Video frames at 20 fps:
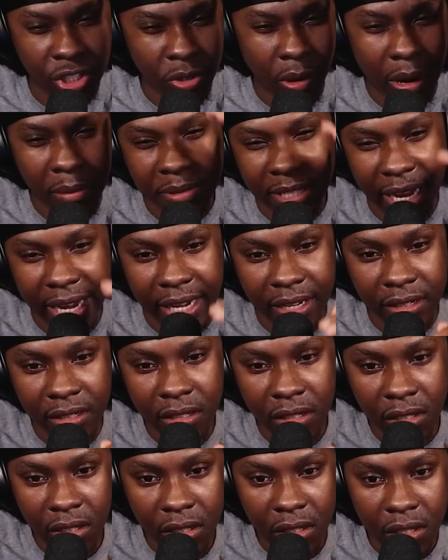know what I'm saying?
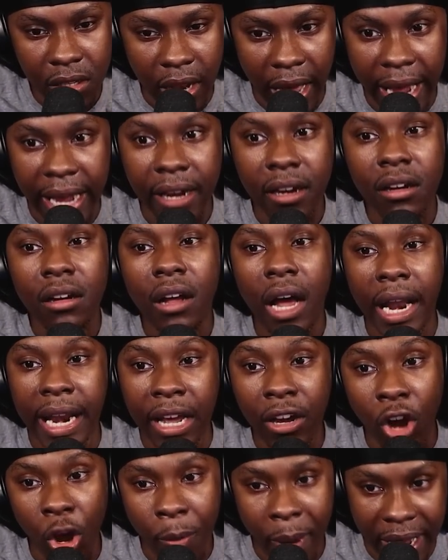Like, and then
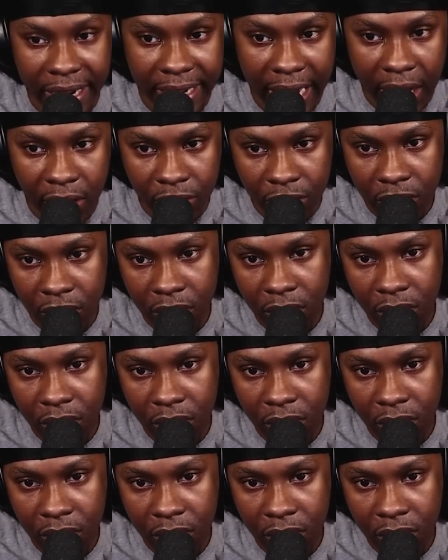go back down.